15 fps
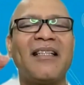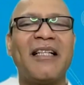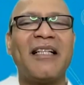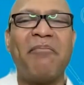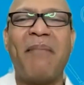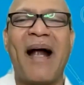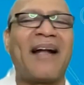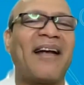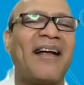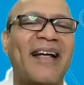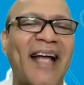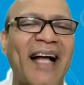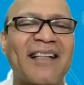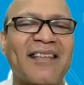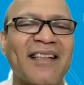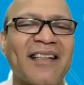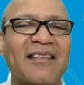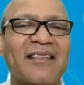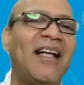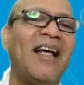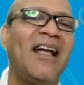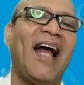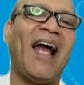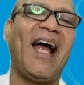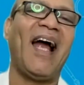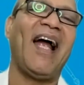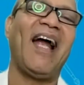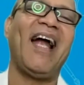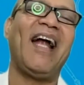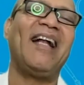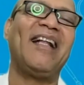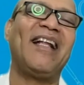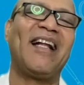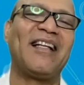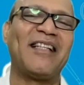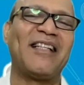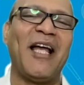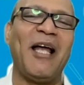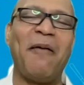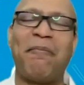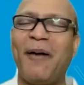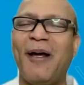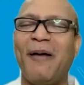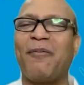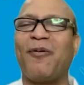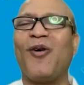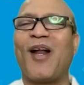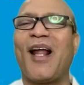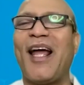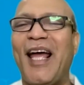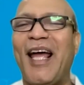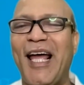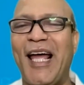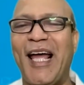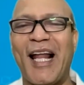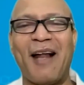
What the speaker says: The battery catches and there is a hip hip. Hooray!